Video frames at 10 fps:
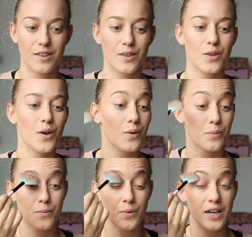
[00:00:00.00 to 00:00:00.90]
not
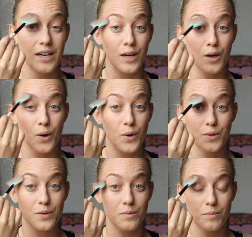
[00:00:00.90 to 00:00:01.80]
really
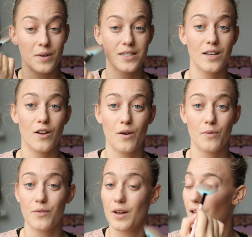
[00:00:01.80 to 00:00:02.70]
load
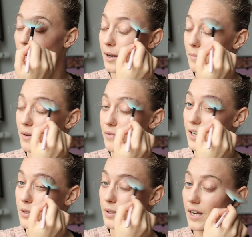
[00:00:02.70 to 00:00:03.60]
myself, like my
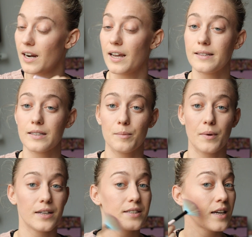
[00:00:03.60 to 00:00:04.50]
face with highlighter,
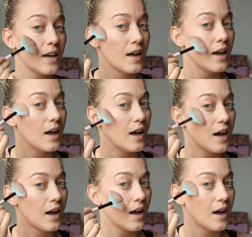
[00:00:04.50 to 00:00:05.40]
but
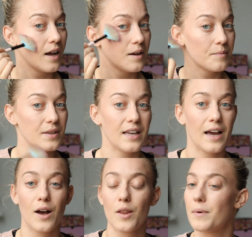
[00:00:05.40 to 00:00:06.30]

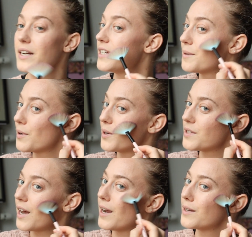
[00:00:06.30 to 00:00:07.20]
yeah, on my
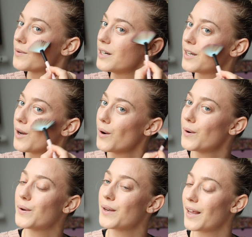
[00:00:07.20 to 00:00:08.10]
cheekbones I'd really
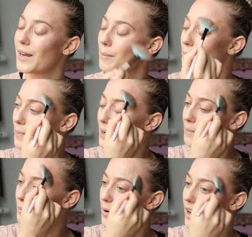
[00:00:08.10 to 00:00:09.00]
go like a bit
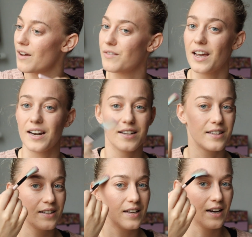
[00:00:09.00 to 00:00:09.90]
more heavy-handed
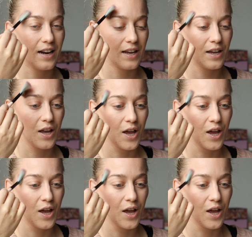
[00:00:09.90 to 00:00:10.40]
than I